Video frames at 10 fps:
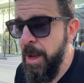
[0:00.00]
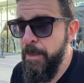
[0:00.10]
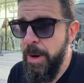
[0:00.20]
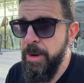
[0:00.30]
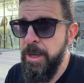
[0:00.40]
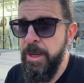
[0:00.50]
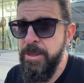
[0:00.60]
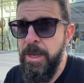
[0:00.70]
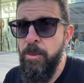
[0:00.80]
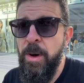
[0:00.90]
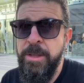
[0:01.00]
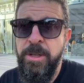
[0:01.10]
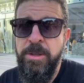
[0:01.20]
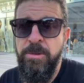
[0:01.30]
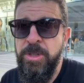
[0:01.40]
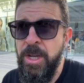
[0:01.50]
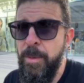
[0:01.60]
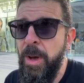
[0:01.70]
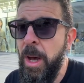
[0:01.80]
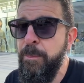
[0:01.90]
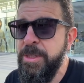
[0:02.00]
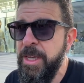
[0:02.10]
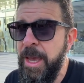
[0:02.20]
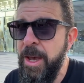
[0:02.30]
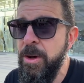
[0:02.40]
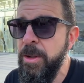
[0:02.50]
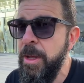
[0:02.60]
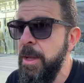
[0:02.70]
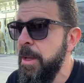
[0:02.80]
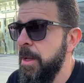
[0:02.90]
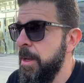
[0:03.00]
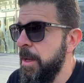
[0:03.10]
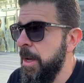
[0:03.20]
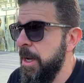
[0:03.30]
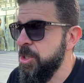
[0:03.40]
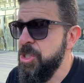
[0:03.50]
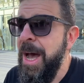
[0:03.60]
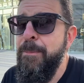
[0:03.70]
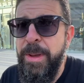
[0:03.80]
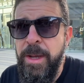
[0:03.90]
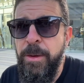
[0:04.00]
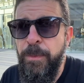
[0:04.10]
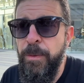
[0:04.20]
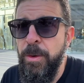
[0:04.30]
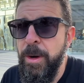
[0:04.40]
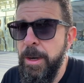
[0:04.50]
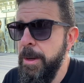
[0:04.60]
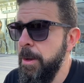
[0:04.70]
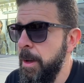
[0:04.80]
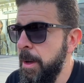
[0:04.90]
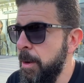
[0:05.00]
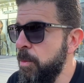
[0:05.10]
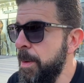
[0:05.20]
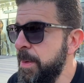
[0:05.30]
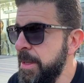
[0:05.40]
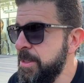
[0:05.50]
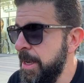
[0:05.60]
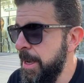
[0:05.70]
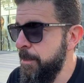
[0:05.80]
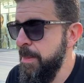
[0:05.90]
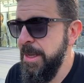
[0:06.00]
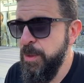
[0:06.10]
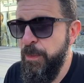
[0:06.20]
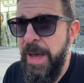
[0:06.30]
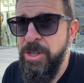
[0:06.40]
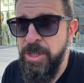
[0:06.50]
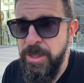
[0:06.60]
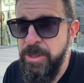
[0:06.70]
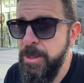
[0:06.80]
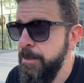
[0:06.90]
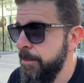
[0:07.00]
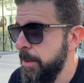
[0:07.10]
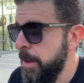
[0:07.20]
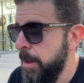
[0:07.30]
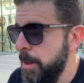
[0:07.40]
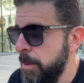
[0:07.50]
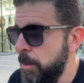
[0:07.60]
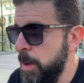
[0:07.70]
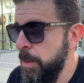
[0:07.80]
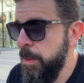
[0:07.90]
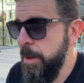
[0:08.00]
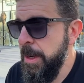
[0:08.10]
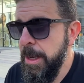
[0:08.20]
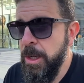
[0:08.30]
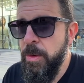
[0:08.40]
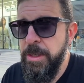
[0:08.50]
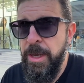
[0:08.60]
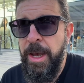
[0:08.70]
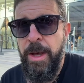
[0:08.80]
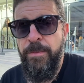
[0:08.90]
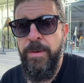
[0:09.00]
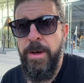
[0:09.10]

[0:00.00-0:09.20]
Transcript: Americans that want to do some upscale shopping for women's and men's fashions, well, they're not going to have